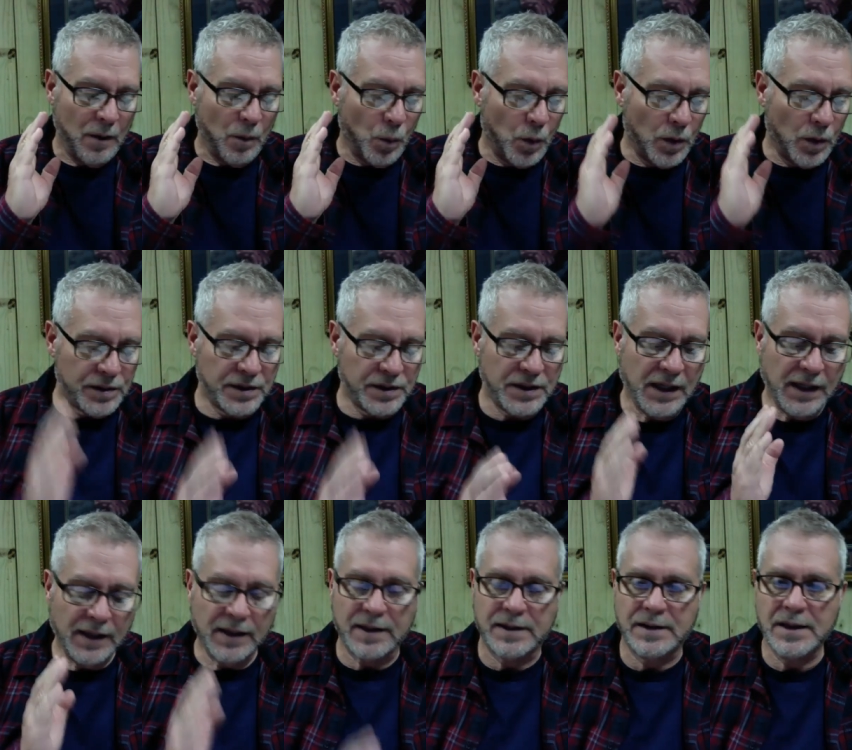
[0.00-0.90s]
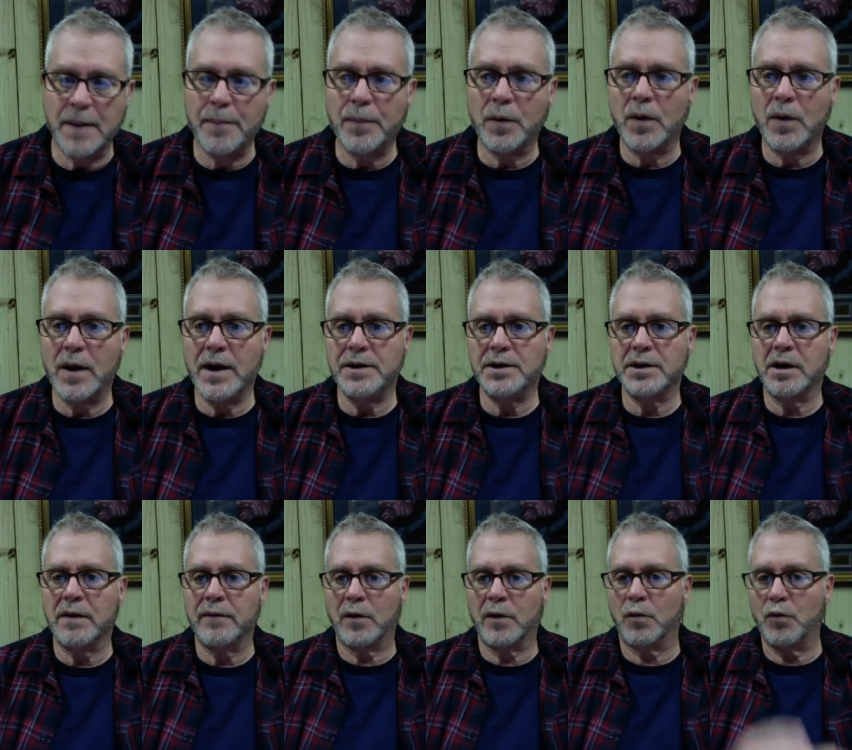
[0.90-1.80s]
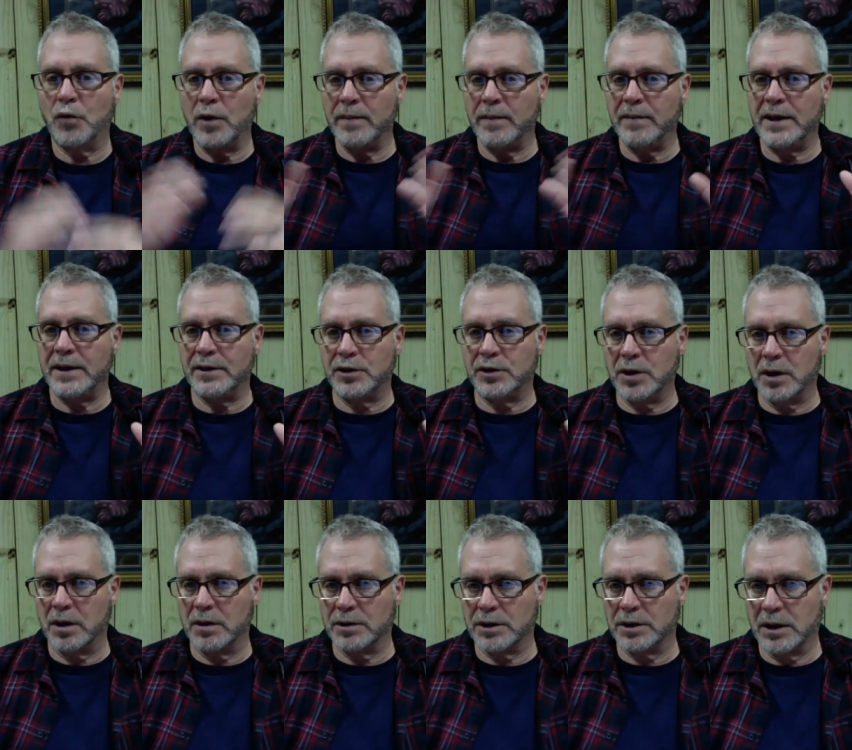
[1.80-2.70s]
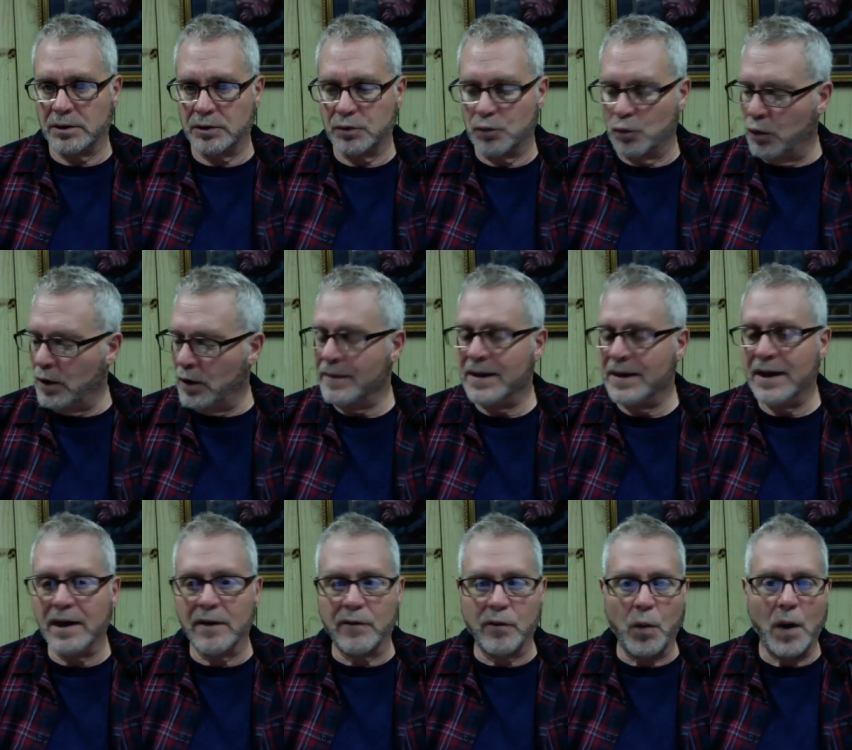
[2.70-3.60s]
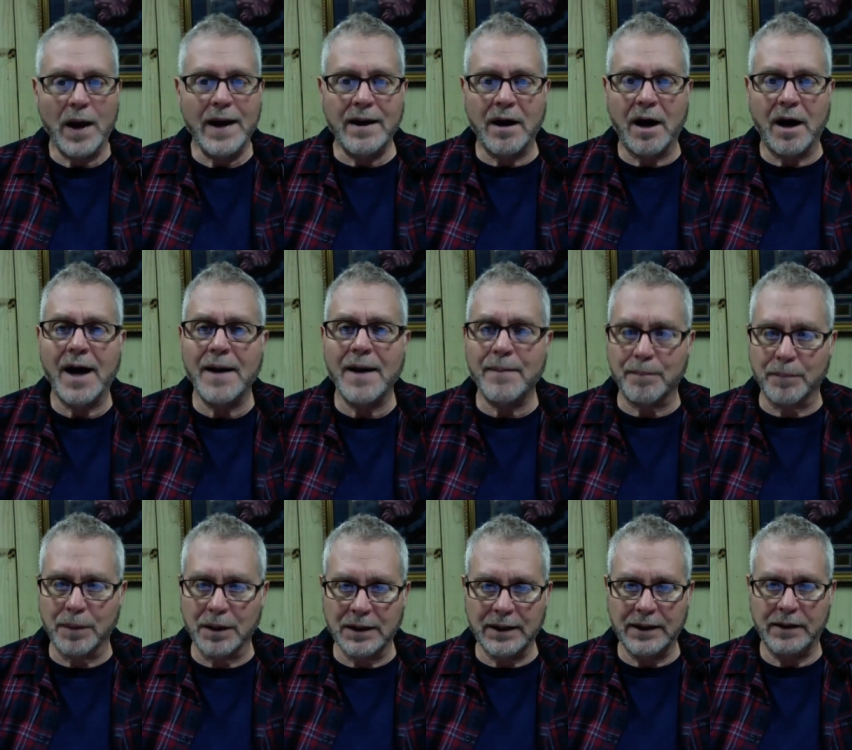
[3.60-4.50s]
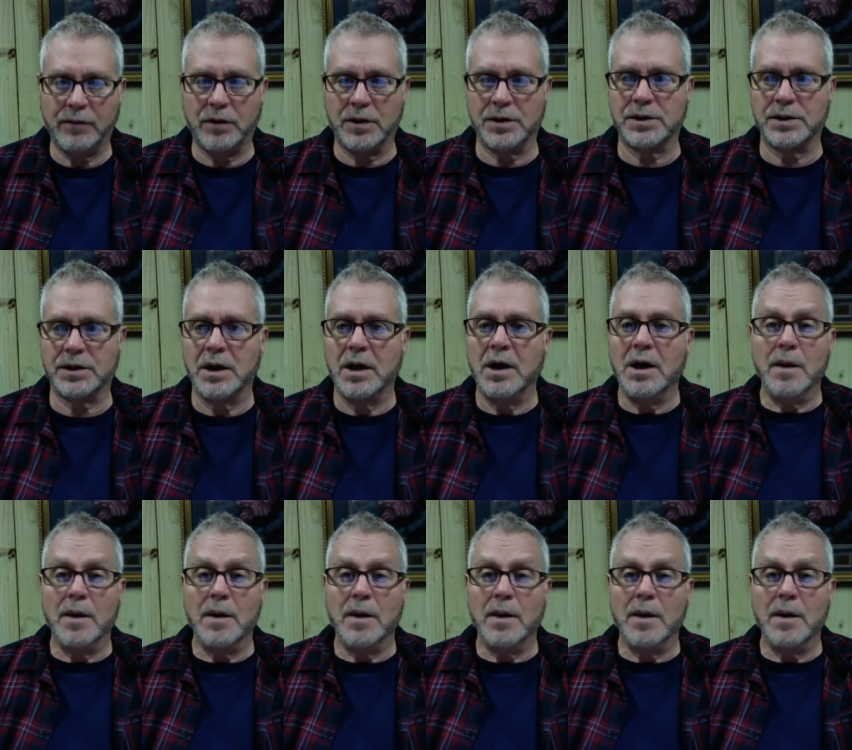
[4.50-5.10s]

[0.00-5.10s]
the separation of a remnant church, a remnant of white hot believers,